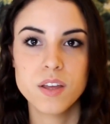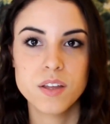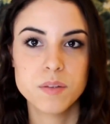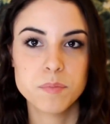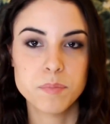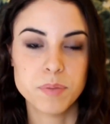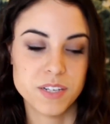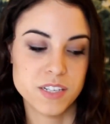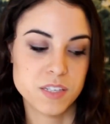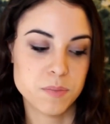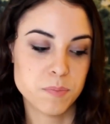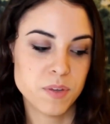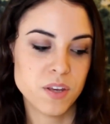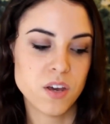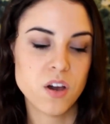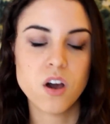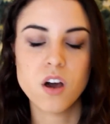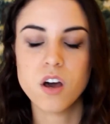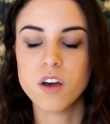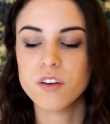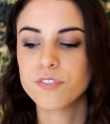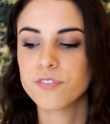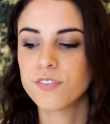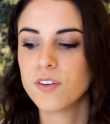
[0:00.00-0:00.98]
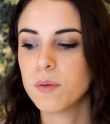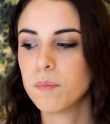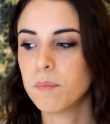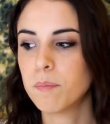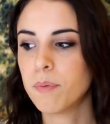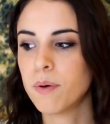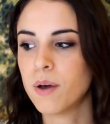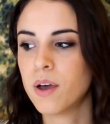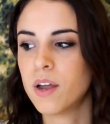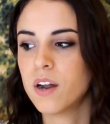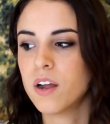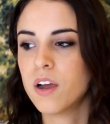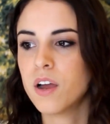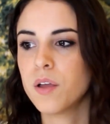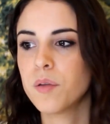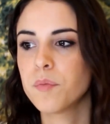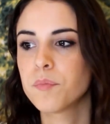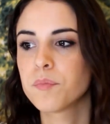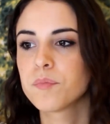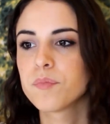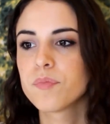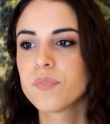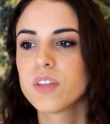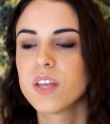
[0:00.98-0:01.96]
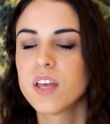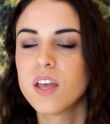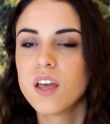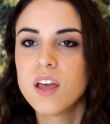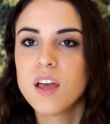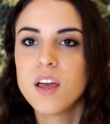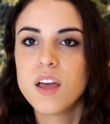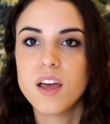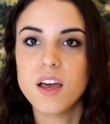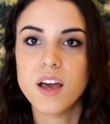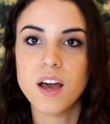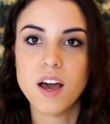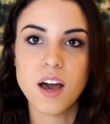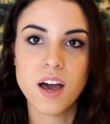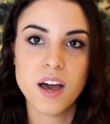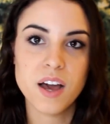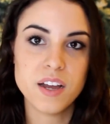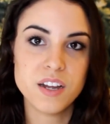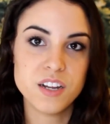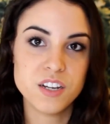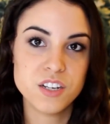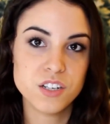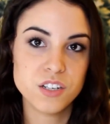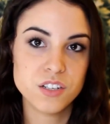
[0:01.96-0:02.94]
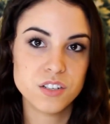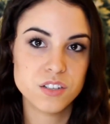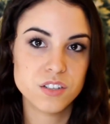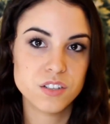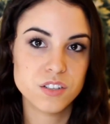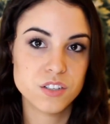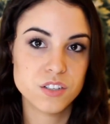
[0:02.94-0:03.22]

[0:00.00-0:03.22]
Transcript: piss me off, but I